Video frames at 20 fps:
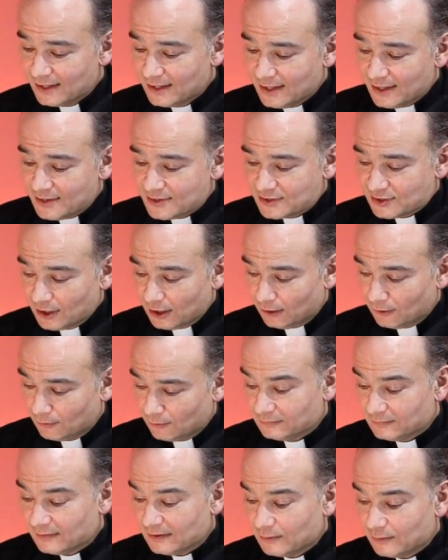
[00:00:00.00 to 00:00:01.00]
So,
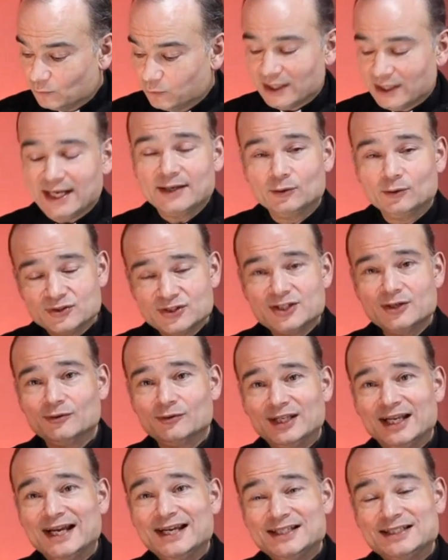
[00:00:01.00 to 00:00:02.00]
what I also
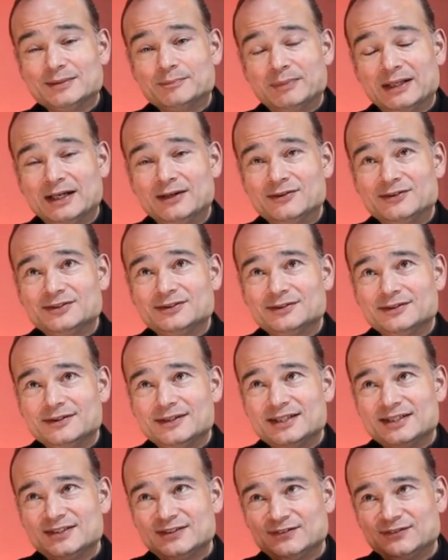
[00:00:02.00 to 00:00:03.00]
liked about
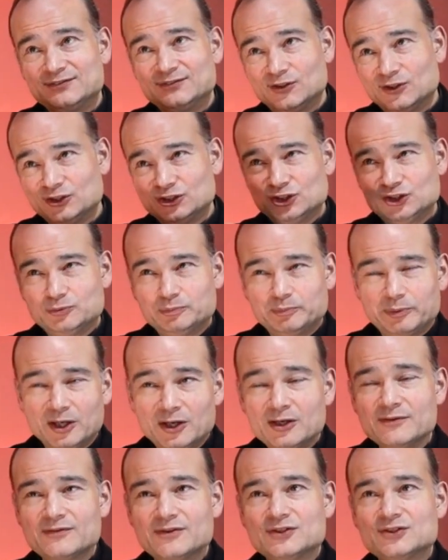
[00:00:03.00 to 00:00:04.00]
this first part
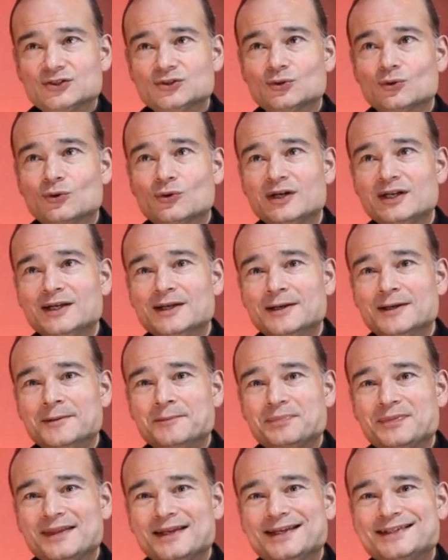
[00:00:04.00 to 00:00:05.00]
of the story
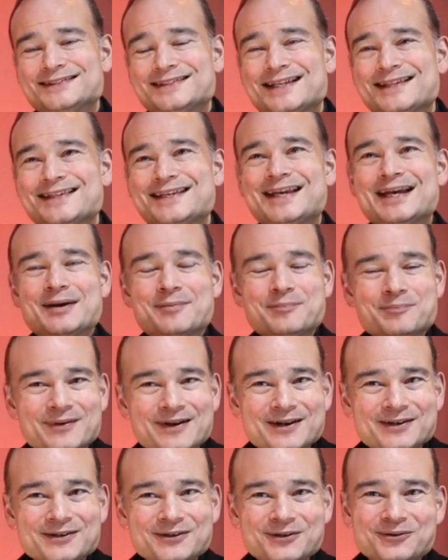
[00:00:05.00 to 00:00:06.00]
is that the
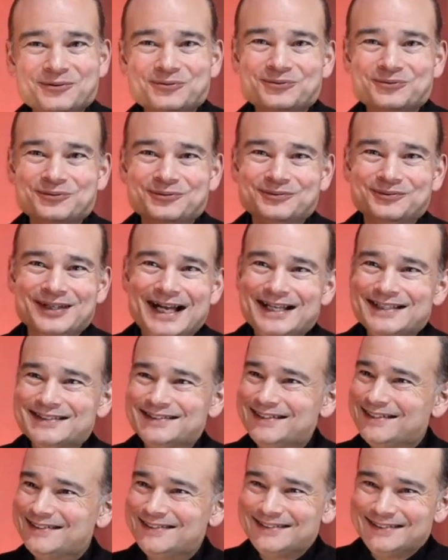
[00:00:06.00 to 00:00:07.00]
Empire has
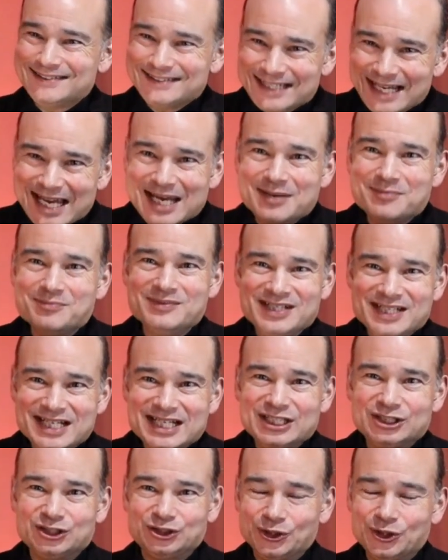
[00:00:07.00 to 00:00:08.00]
this same knee
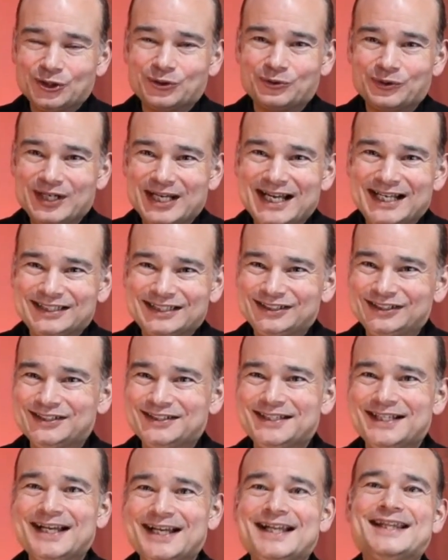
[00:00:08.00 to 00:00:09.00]
jerk
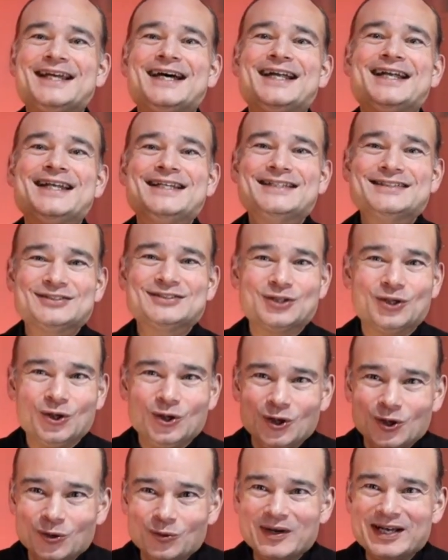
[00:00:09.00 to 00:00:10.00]
reaction that it has
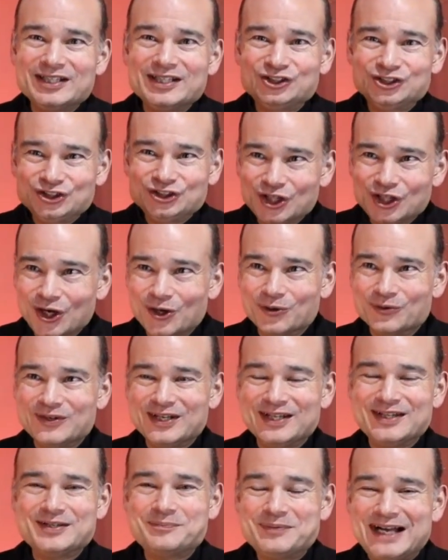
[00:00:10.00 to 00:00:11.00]
always shown
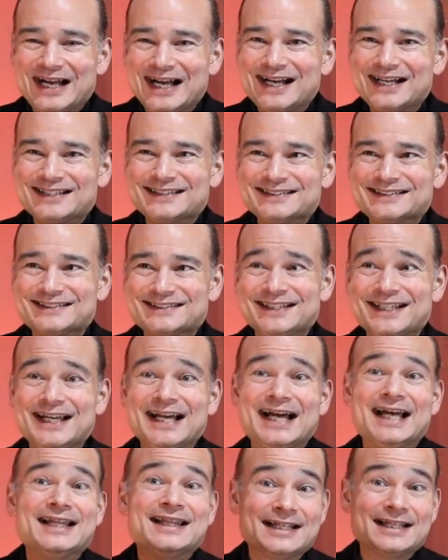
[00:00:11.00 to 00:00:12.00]
in the past
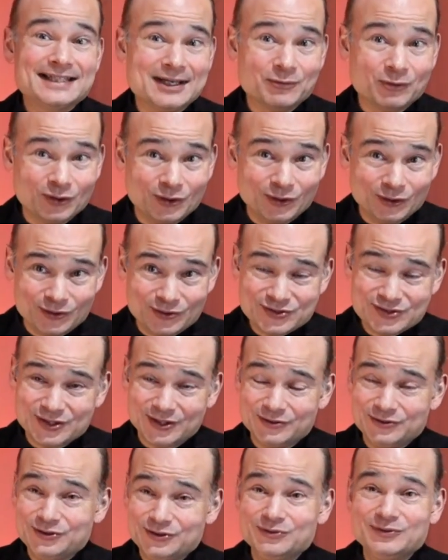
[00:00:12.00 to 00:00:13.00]
and that they will also
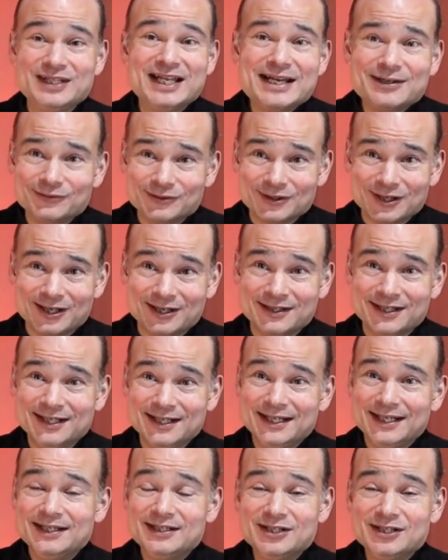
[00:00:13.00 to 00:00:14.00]
do later on
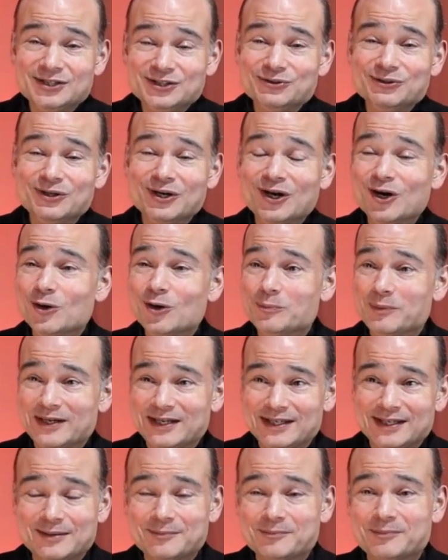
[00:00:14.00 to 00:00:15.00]
in A New Hope and
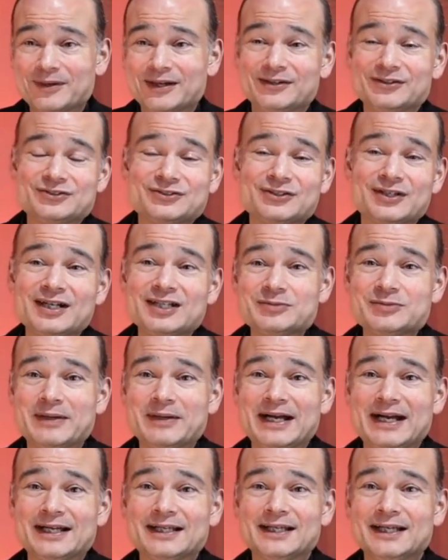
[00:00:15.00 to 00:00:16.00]
in Empire Strikes
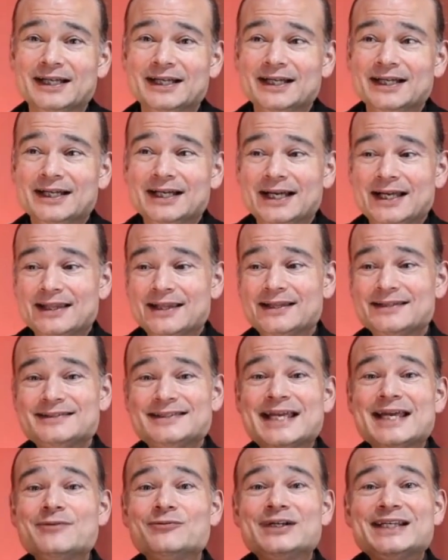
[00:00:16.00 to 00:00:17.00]
Back. And that
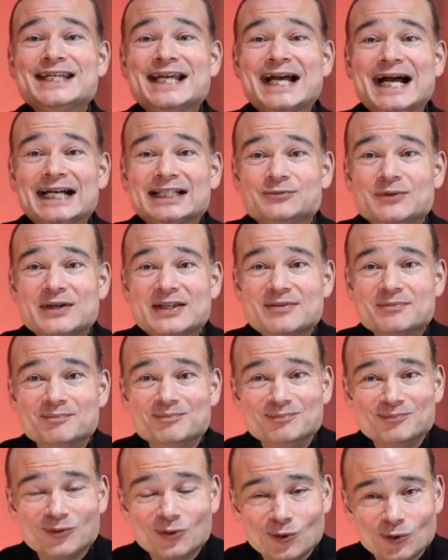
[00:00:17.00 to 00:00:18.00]
they react with
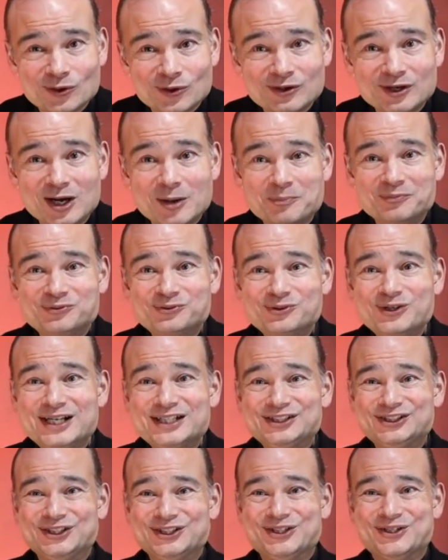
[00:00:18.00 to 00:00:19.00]
more
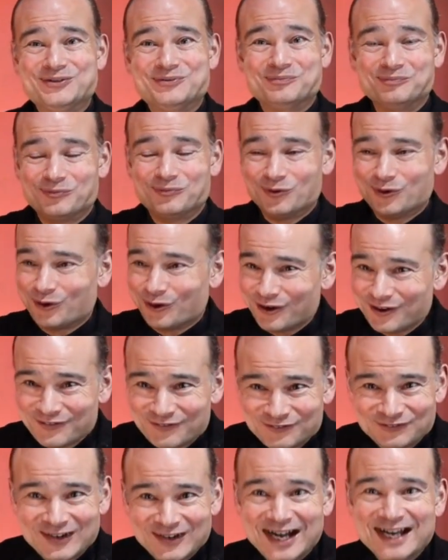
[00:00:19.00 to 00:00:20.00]
oppression, more
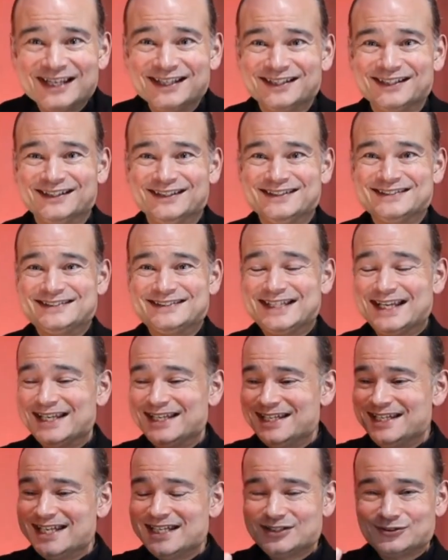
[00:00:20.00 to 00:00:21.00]
violence. They
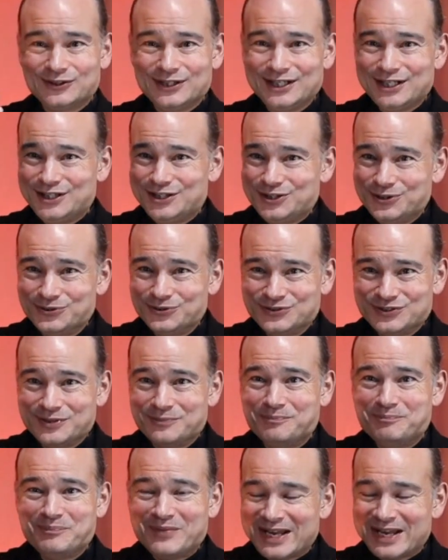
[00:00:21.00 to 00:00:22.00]
literally use the
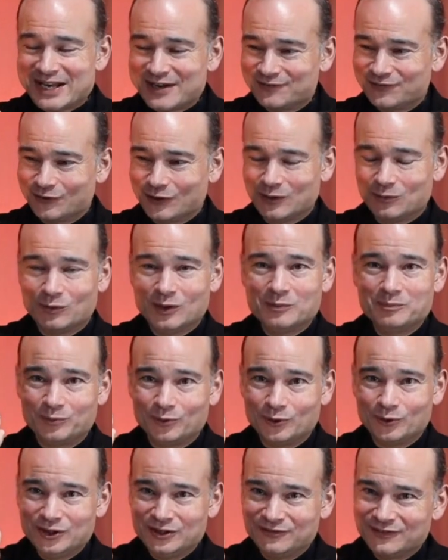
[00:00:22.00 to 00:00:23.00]
metaphor at one
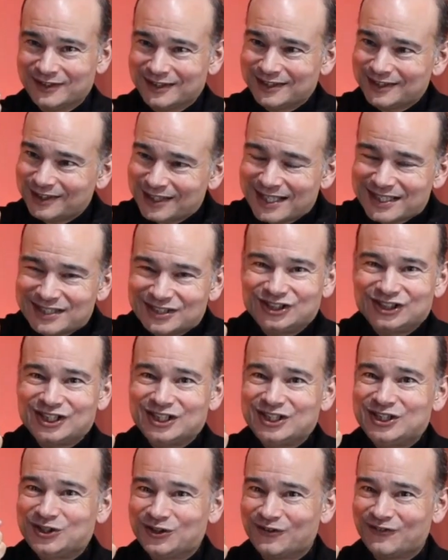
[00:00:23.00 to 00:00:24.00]
point of
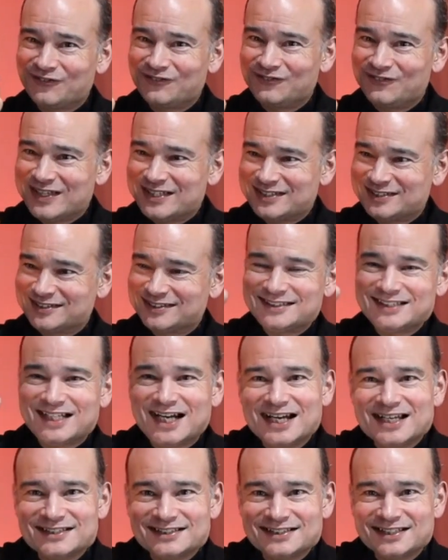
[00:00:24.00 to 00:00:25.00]
clenching your fist,
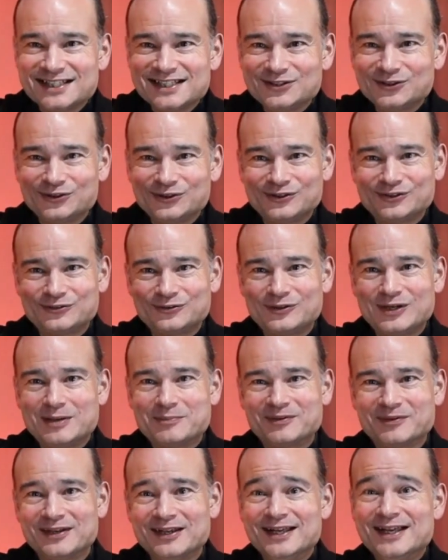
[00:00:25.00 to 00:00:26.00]
tightening your
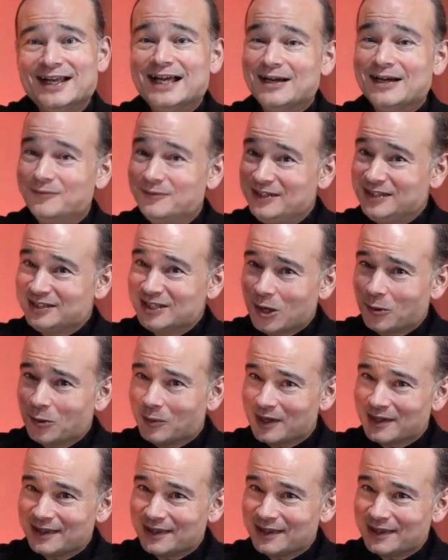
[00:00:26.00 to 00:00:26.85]
grip. And we know what